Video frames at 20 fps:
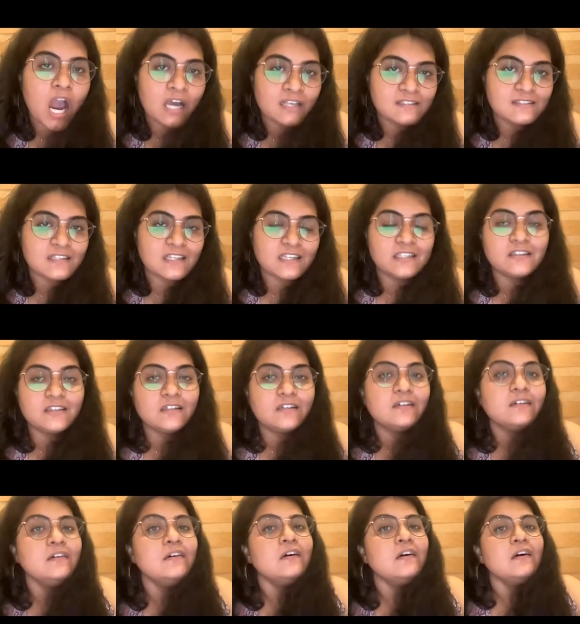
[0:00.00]
ask in
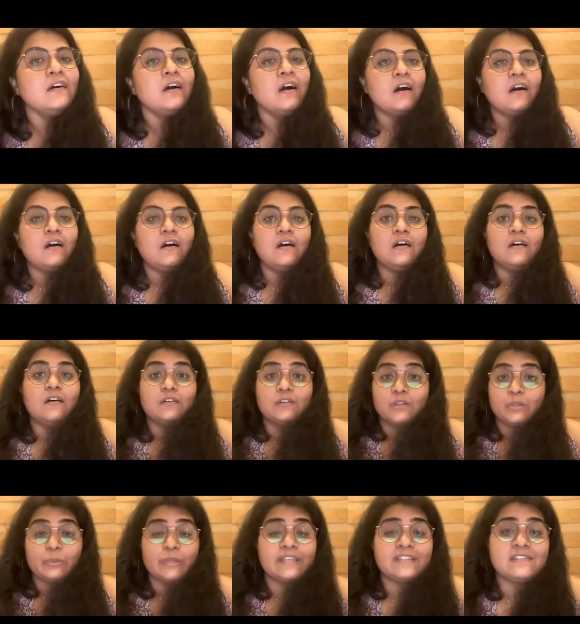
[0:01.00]
the
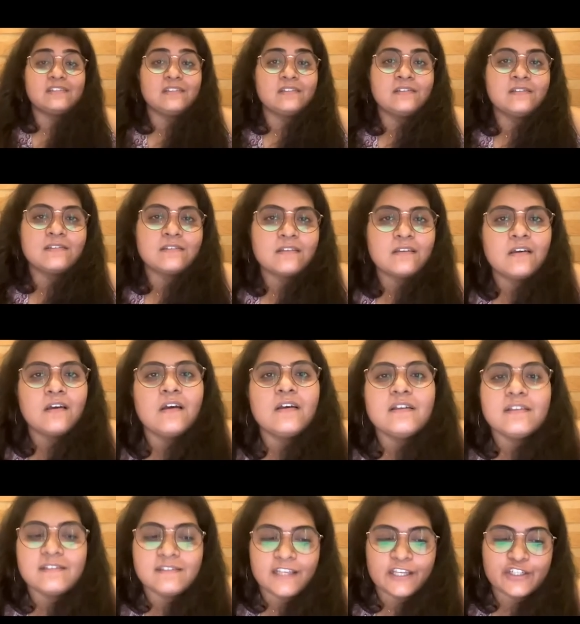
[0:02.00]
questions
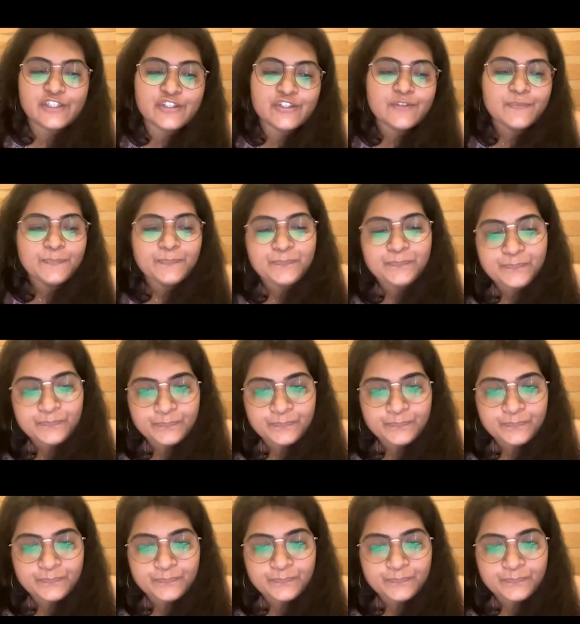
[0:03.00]
section.